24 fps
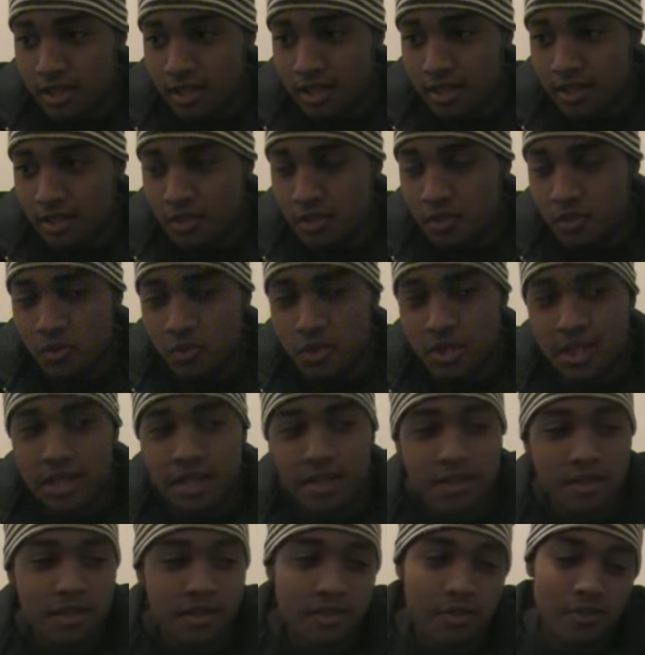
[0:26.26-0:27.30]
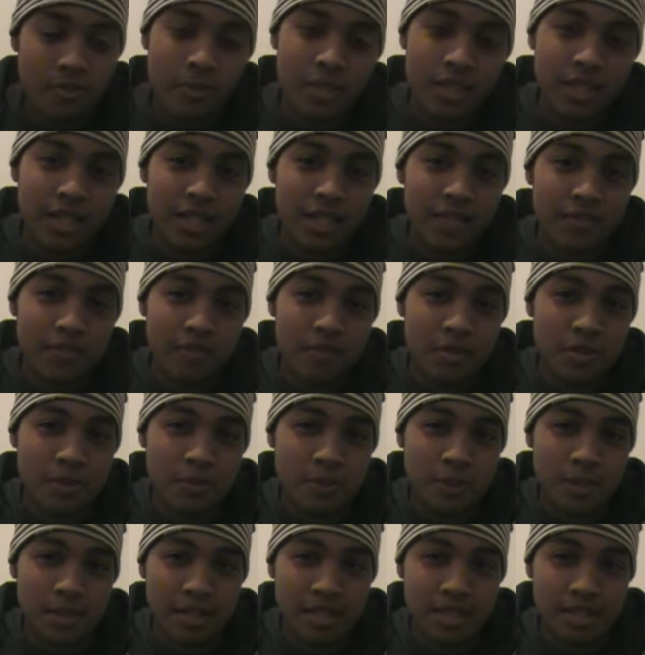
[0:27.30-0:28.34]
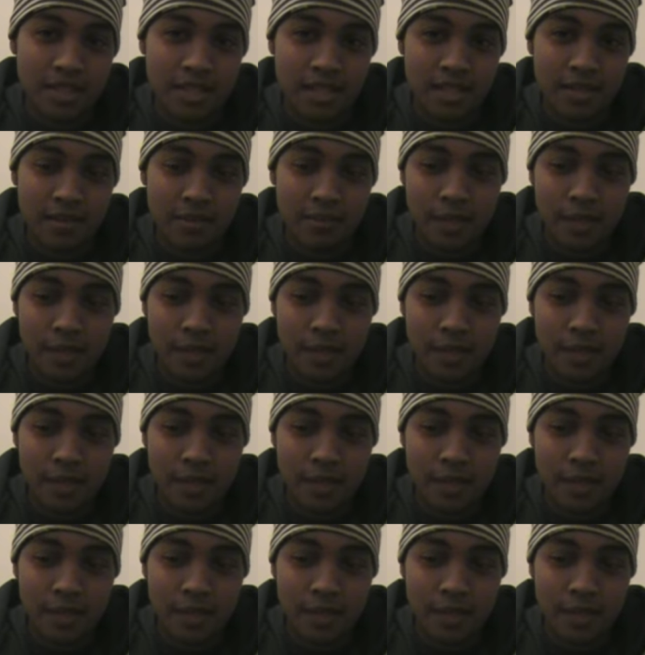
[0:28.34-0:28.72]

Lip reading: you kind of want to give a response that